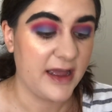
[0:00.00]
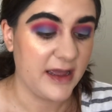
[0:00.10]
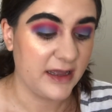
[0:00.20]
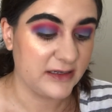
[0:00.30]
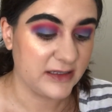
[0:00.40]

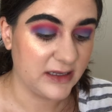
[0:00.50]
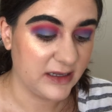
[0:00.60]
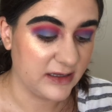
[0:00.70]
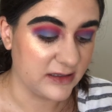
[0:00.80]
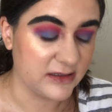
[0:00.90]
it
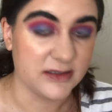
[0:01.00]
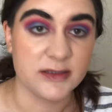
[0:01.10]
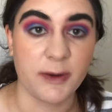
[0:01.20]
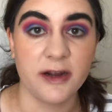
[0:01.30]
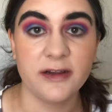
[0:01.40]
is
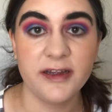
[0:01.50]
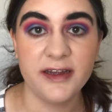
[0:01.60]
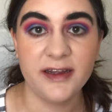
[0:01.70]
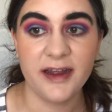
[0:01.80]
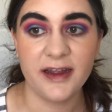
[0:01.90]

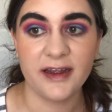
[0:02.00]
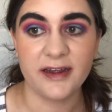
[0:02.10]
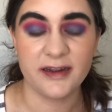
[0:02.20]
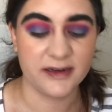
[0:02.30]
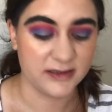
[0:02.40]
sparkly
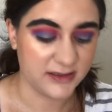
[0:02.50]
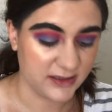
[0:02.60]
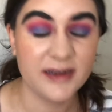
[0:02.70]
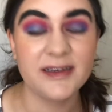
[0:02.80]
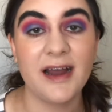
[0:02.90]
and
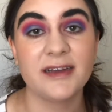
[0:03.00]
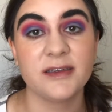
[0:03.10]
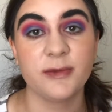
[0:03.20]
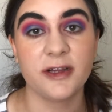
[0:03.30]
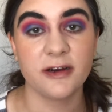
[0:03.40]
because it has
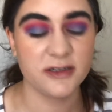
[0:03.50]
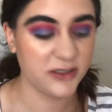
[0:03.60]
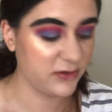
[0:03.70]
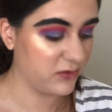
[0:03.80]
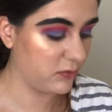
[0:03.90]
some glitter
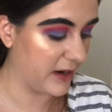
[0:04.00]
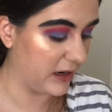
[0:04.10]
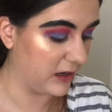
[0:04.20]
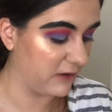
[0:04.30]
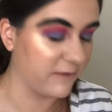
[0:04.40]
to it,
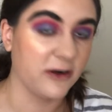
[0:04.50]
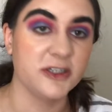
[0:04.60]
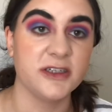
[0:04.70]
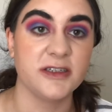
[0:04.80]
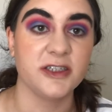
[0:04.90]
where
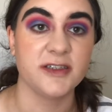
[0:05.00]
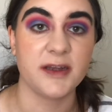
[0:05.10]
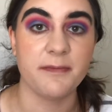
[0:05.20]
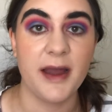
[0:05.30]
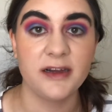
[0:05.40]
Virgin is just
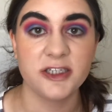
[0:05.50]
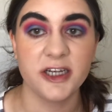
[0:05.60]
a matte